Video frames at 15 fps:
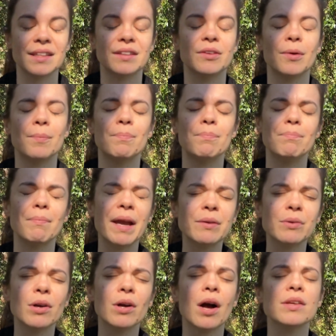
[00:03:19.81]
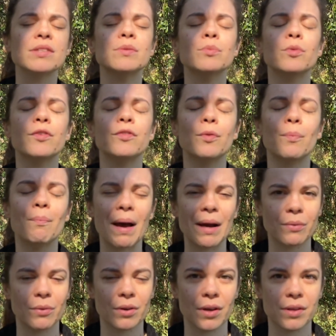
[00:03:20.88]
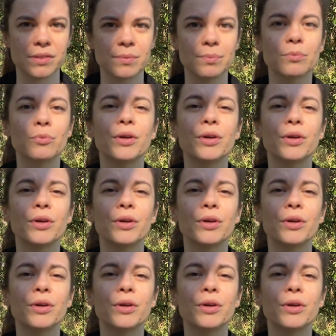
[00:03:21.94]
the microcosm with the macrocosm.